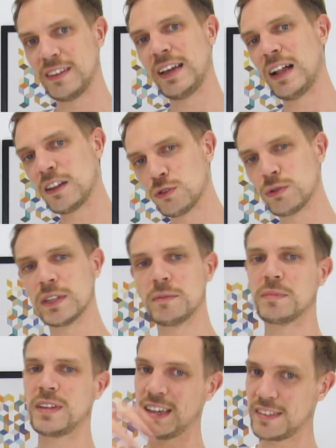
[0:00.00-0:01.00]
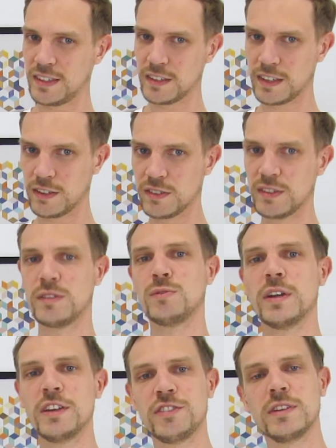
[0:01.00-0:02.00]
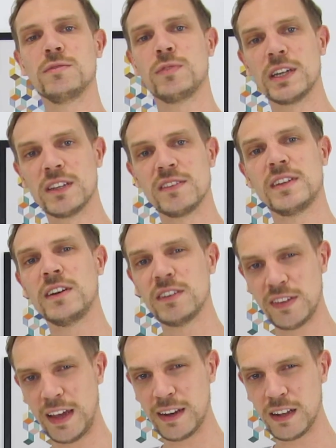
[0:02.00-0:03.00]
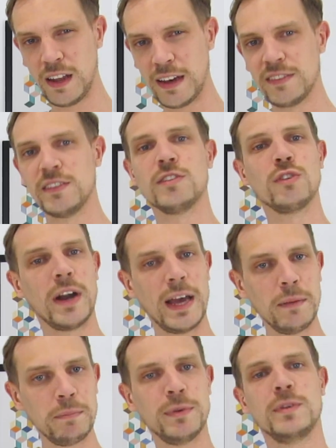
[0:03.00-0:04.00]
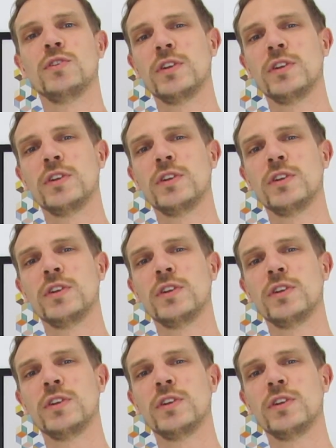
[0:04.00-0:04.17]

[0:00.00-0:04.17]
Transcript: the algorithm takes in consideration when it starts analyzing your app,